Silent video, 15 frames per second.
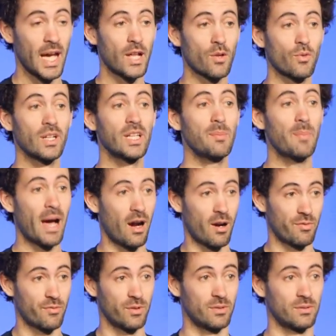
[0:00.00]
and really
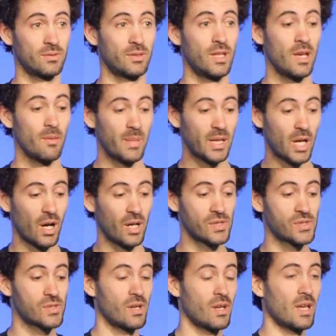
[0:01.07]
powerful
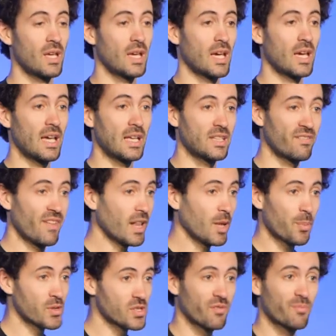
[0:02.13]
because
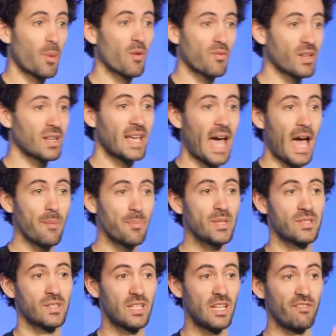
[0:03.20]
developers are perfectly happy
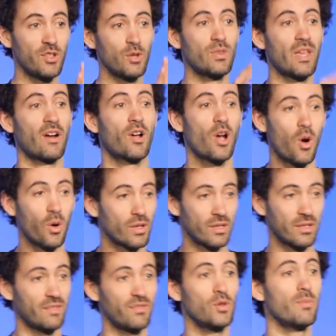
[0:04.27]
to give you their code
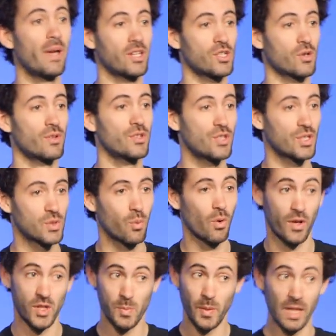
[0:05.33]
and if you make sure it just
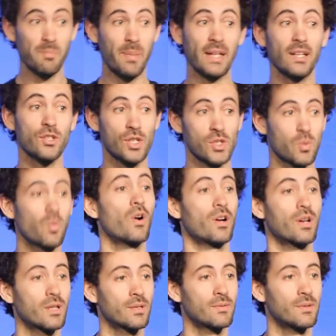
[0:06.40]
works, but it better just
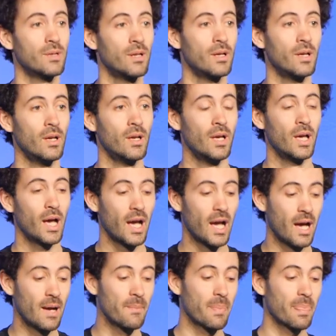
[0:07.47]
work.
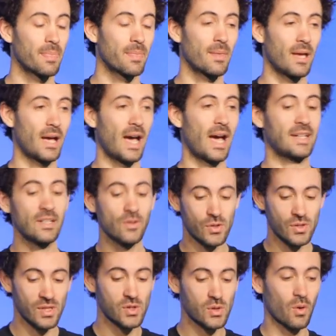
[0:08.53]
Um, an
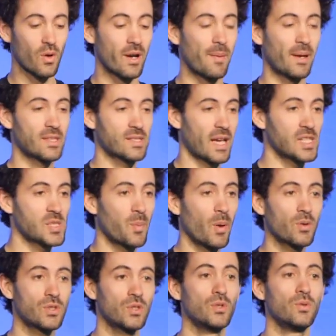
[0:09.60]
interesting story about this. I
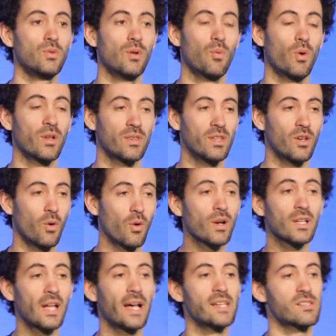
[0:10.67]
spoke to one of the
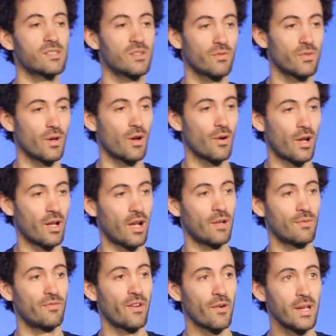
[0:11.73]
organizers of a, a uh,
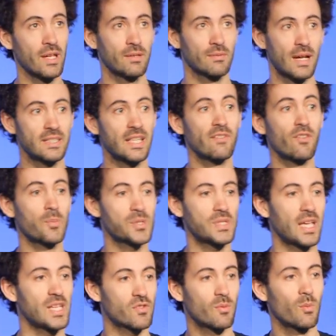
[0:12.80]
uh, very a DevOps
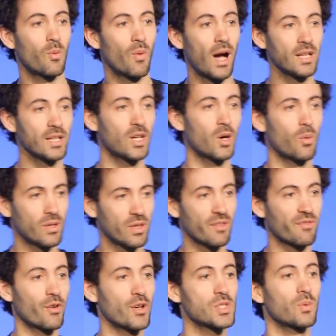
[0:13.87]
days from a while ago, one of
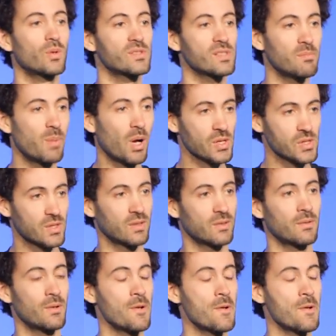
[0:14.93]
the first ones in Boston.